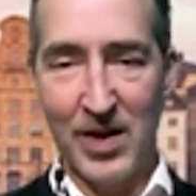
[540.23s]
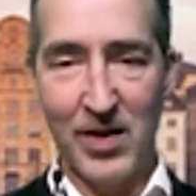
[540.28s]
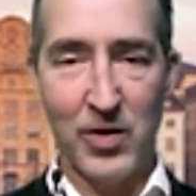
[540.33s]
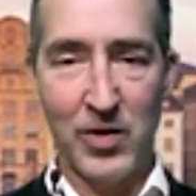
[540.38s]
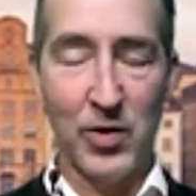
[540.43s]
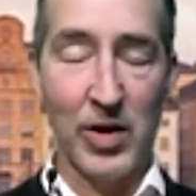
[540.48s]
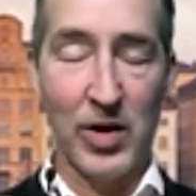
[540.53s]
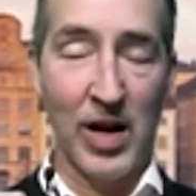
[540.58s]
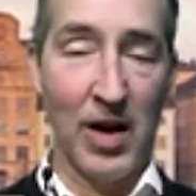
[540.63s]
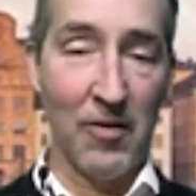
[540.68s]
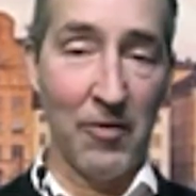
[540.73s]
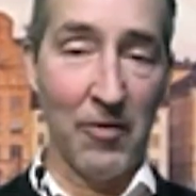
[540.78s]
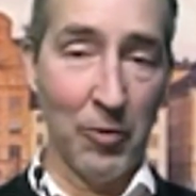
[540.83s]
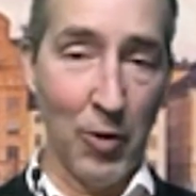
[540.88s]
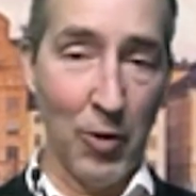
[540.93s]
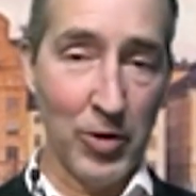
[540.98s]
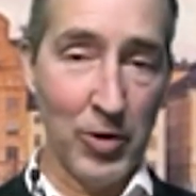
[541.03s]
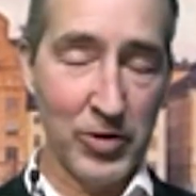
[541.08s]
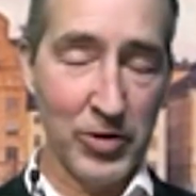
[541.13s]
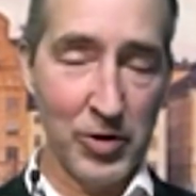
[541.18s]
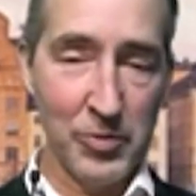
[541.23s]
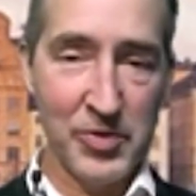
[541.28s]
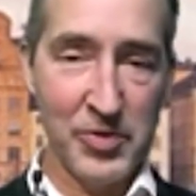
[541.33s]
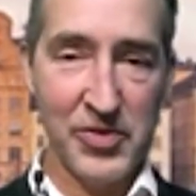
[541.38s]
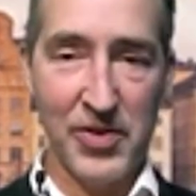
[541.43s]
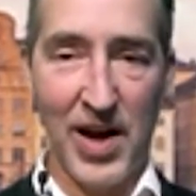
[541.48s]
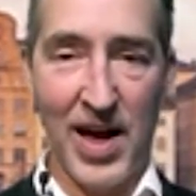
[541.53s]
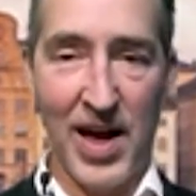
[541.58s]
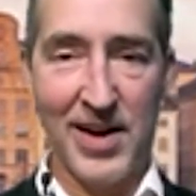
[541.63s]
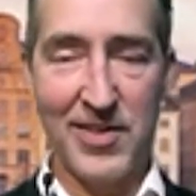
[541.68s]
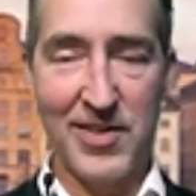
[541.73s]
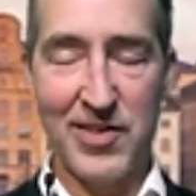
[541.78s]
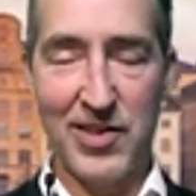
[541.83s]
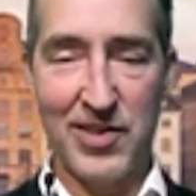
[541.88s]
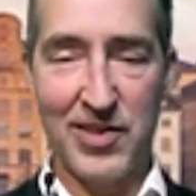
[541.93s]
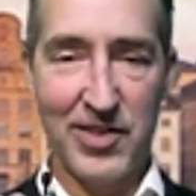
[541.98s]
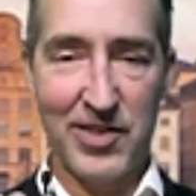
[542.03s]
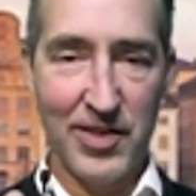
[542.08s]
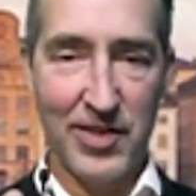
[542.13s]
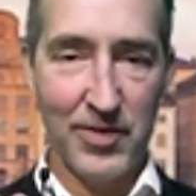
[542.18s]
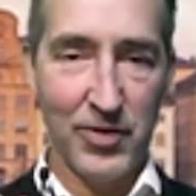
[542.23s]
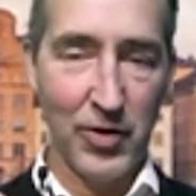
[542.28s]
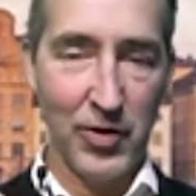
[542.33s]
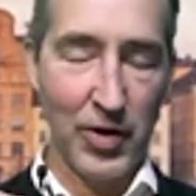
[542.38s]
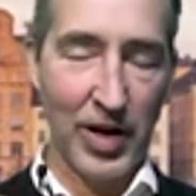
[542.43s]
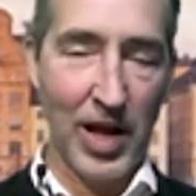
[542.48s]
You can have long-term strategies, you can